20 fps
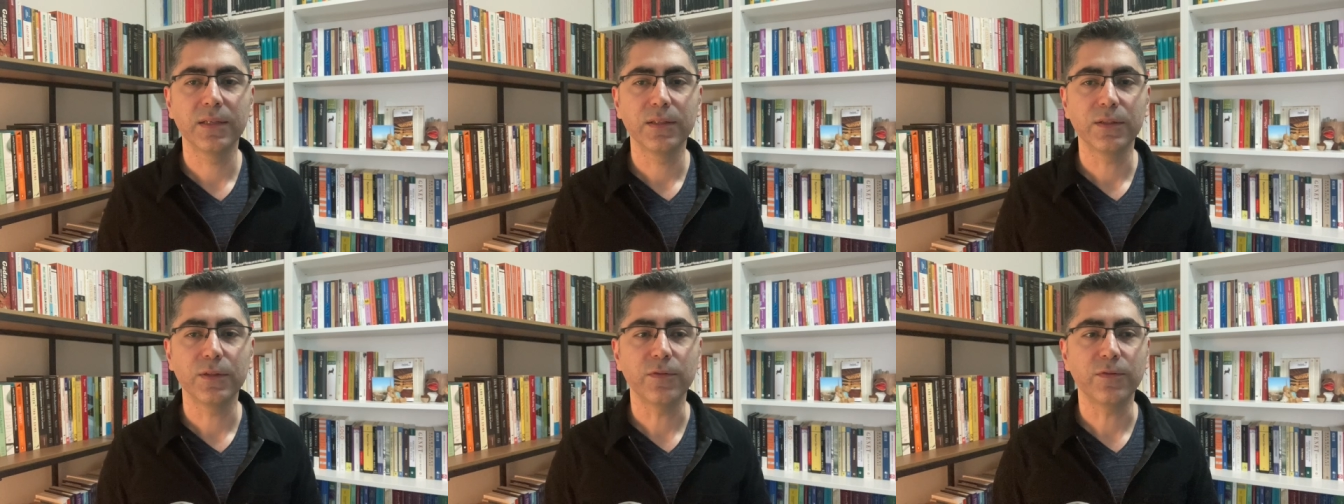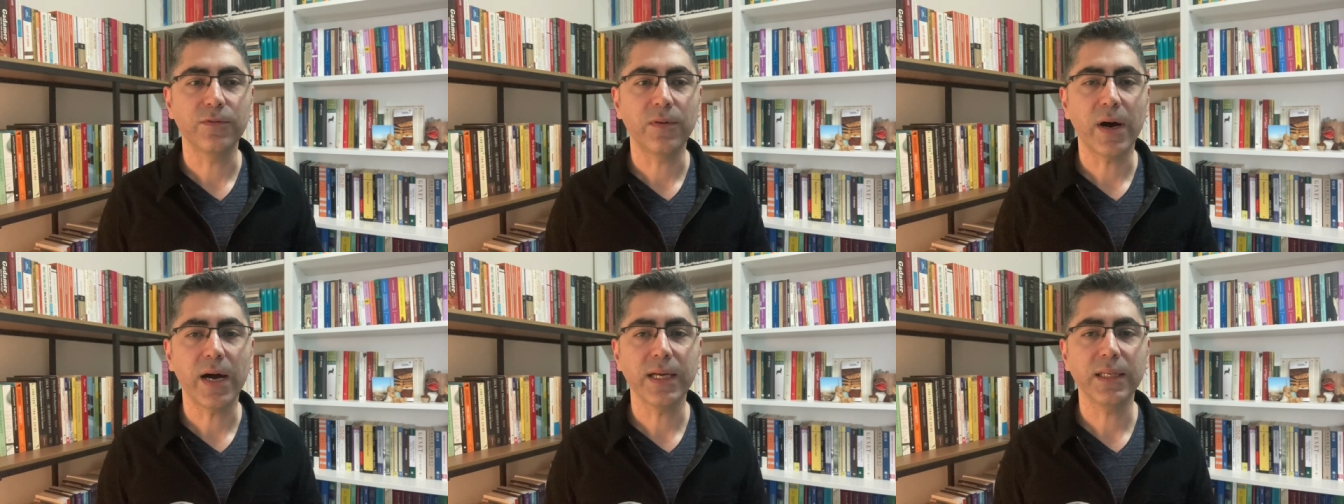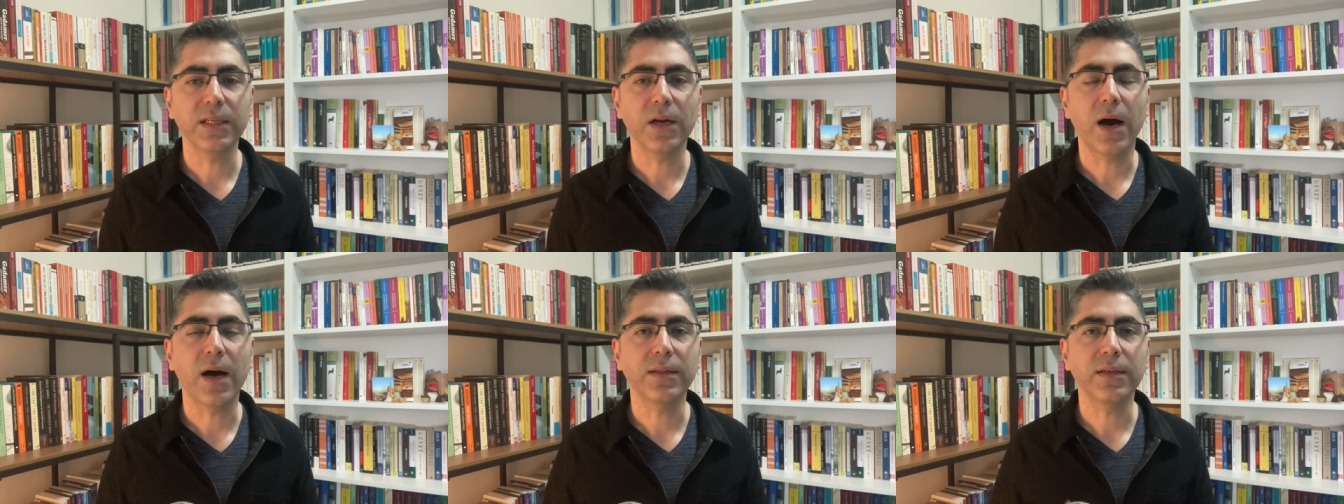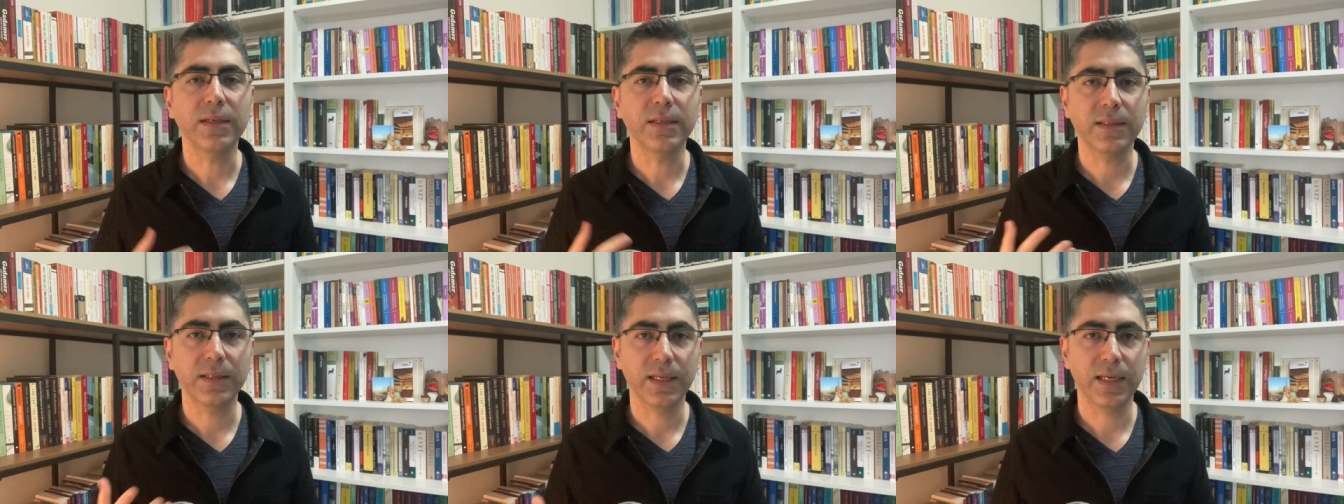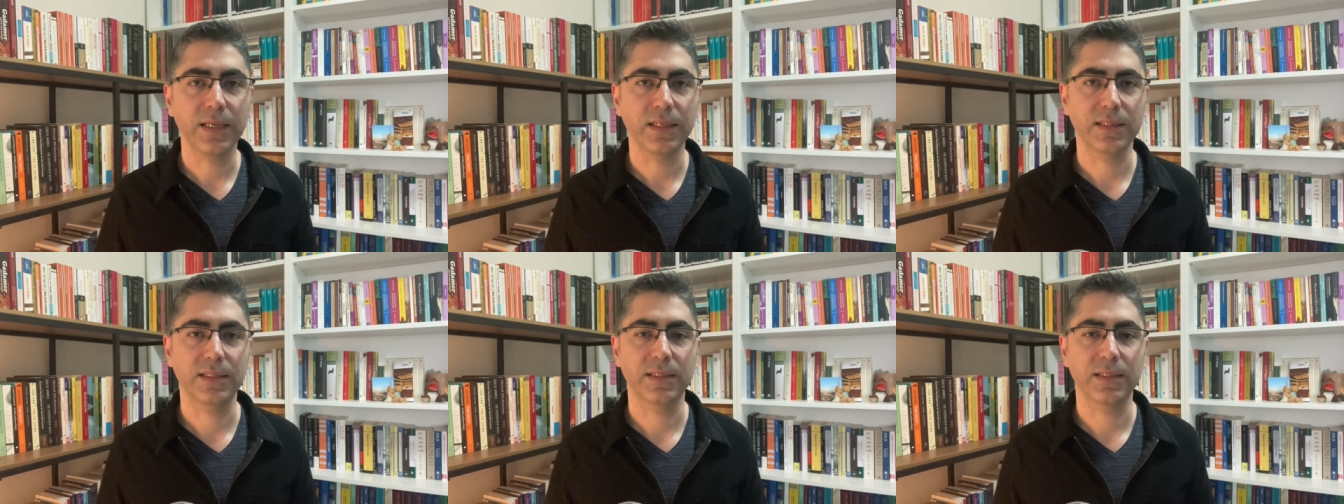to find other
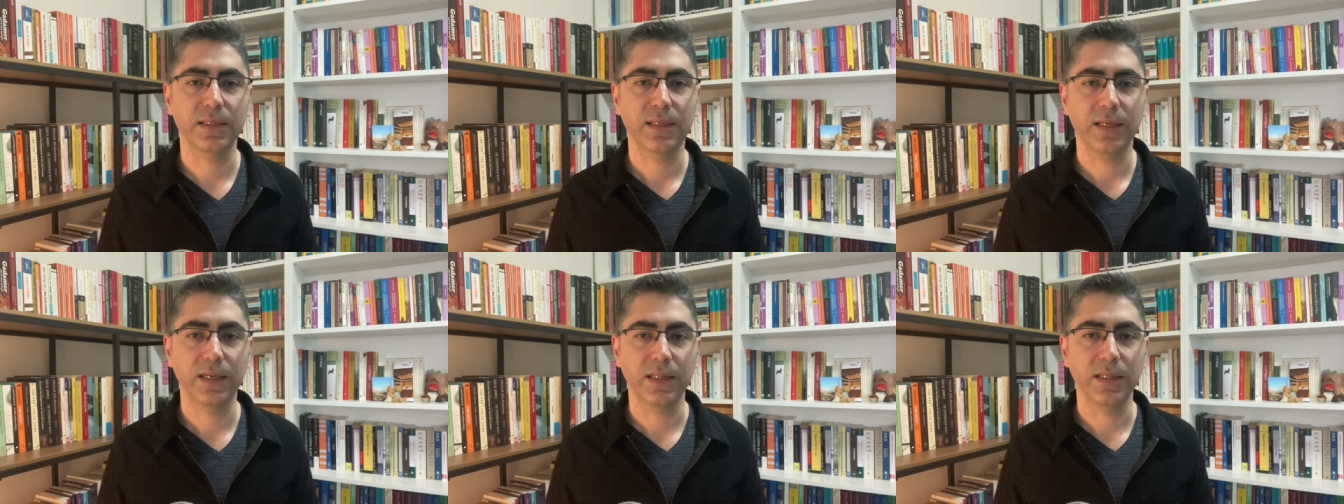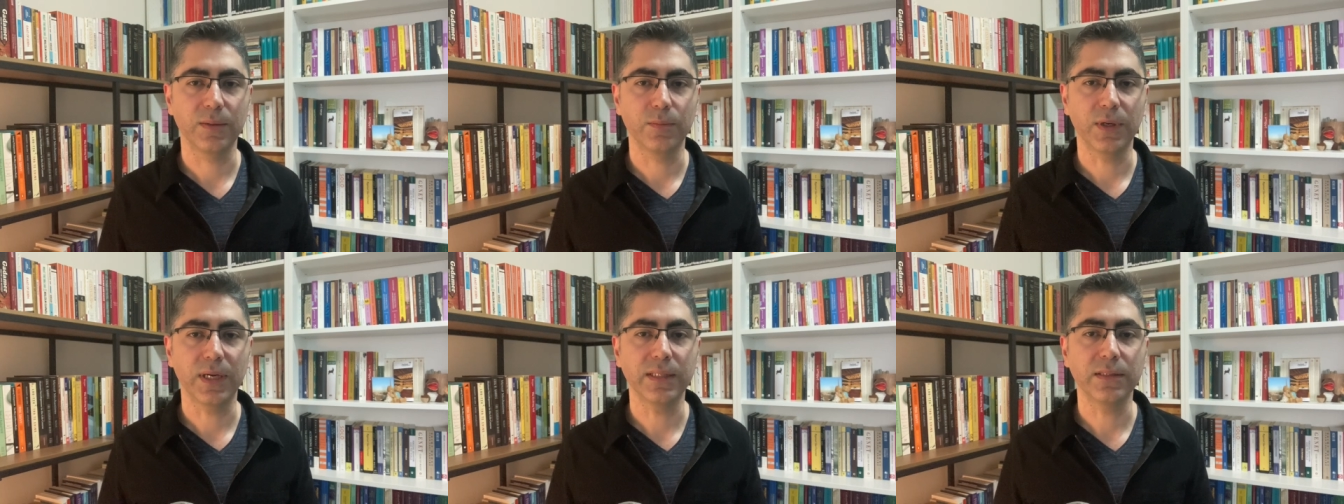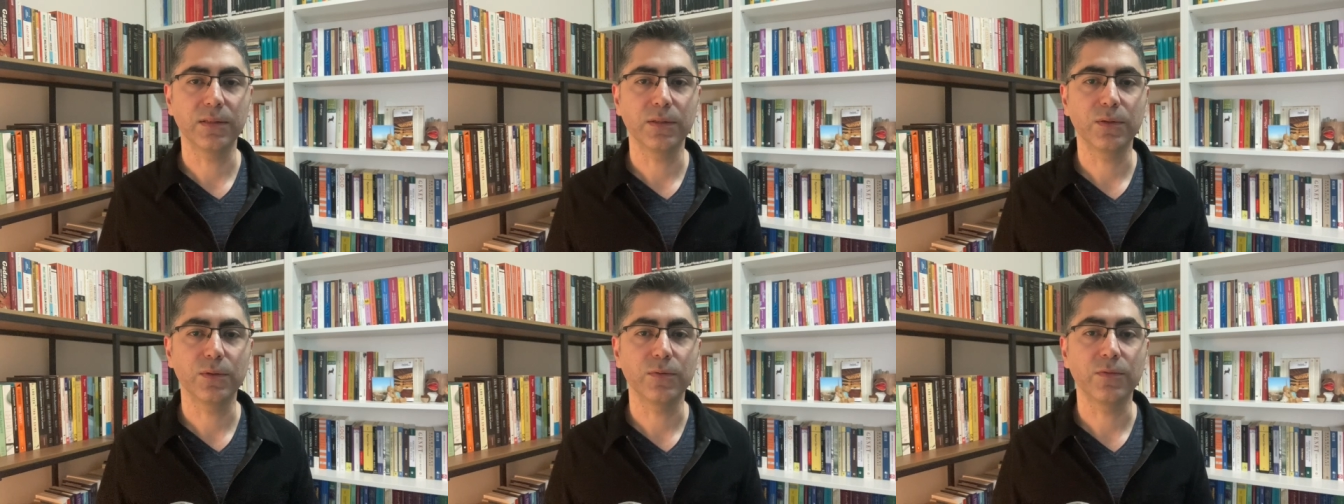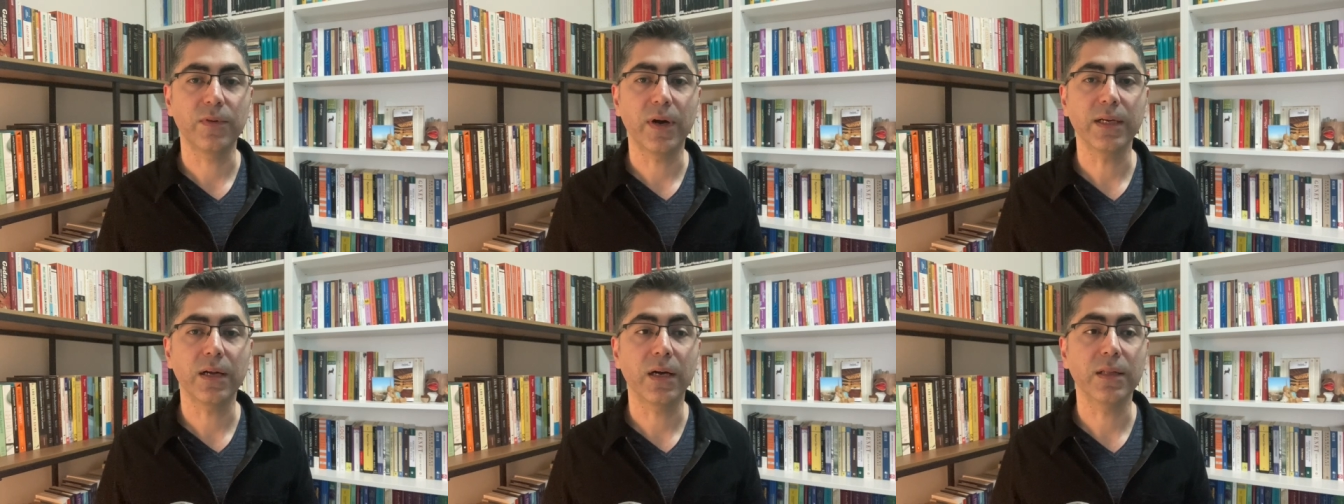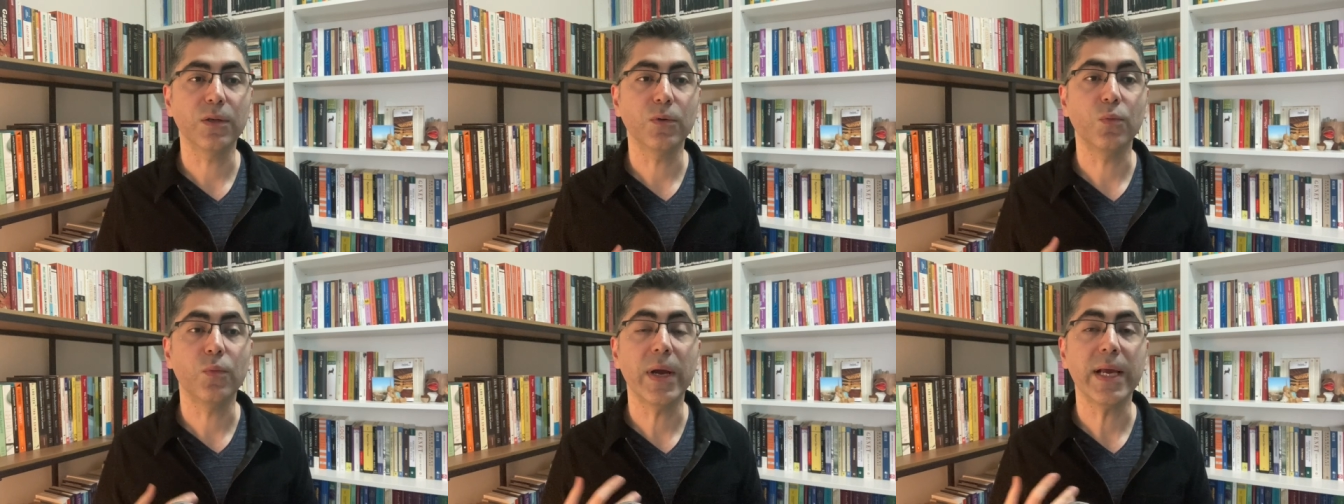things in the world and to find
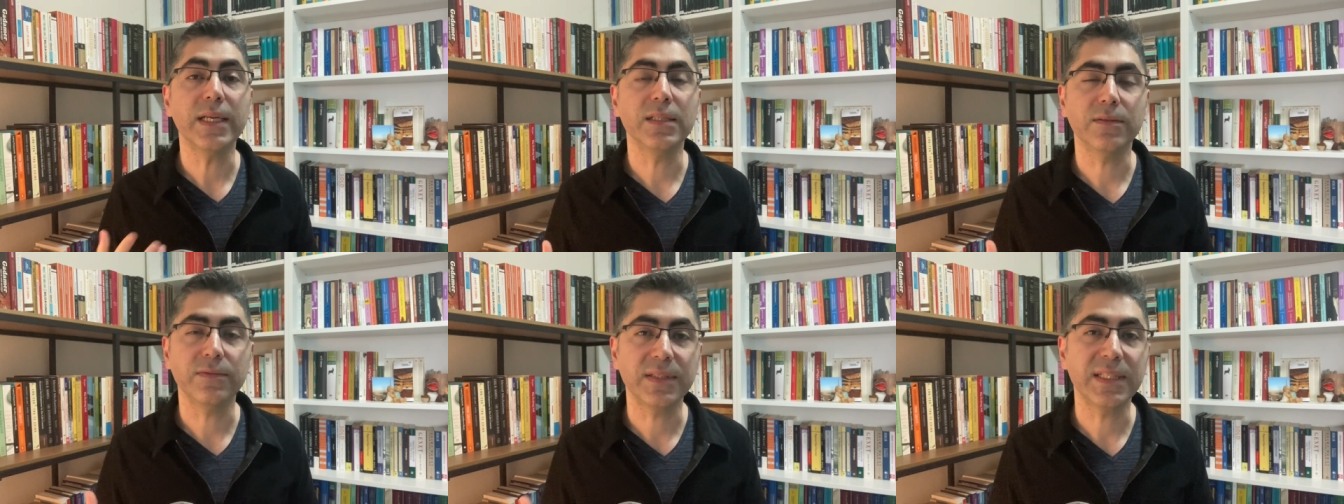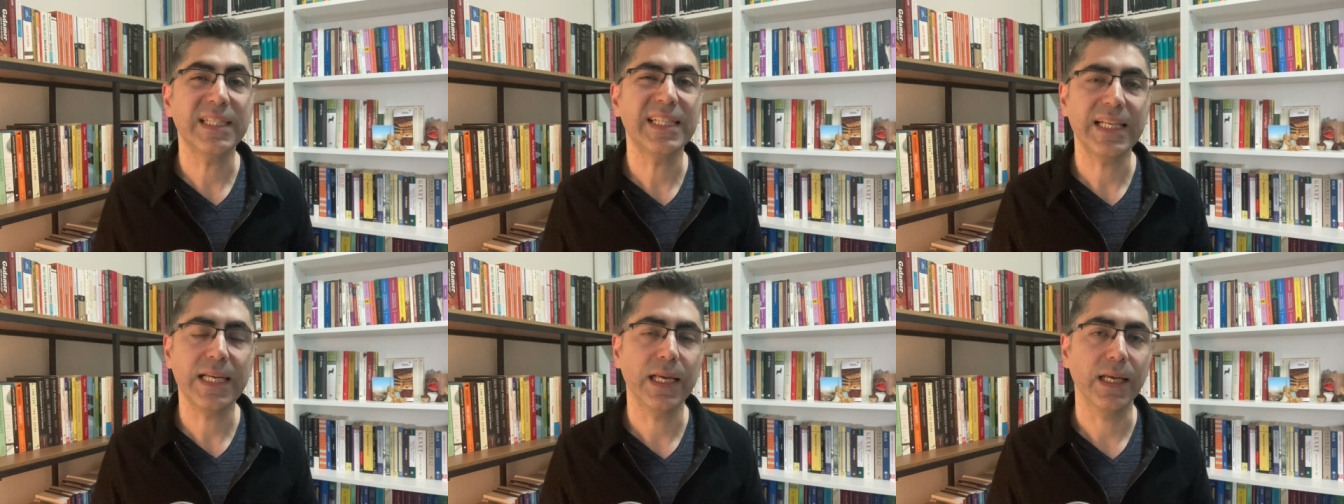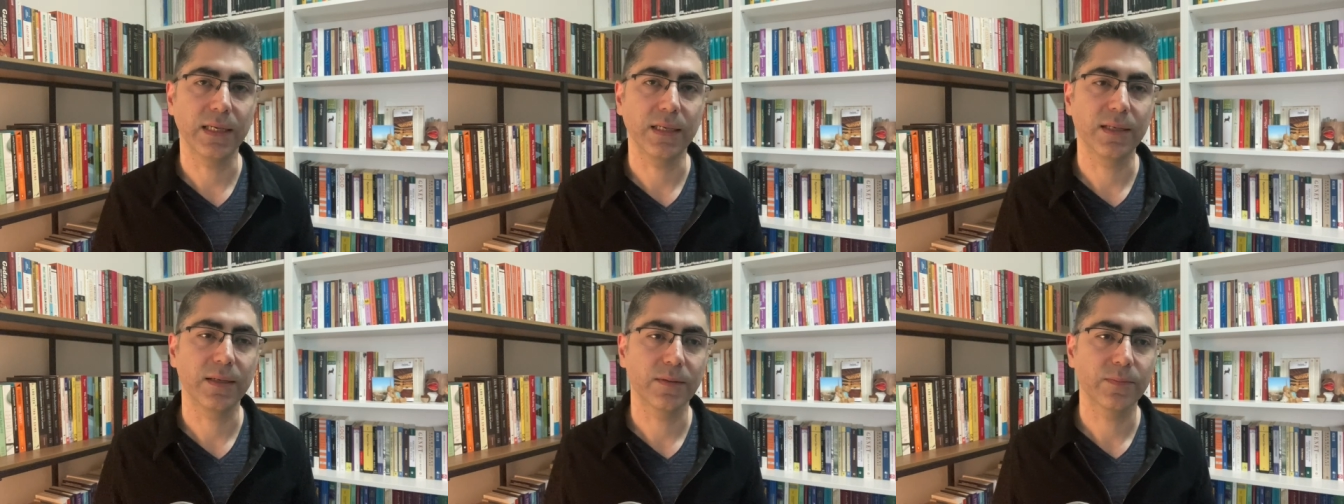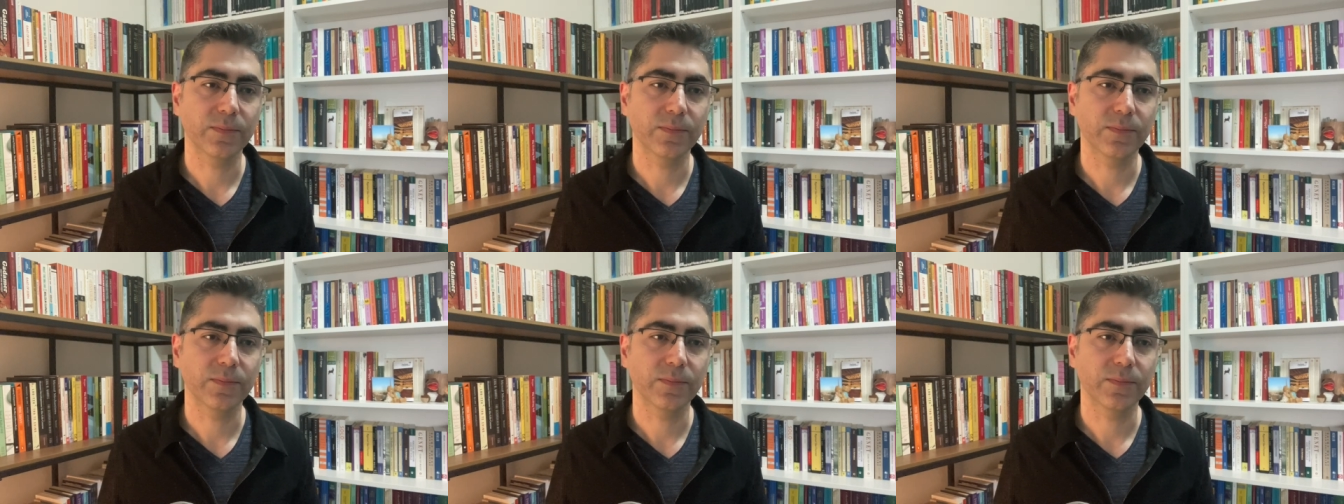other ways of seeing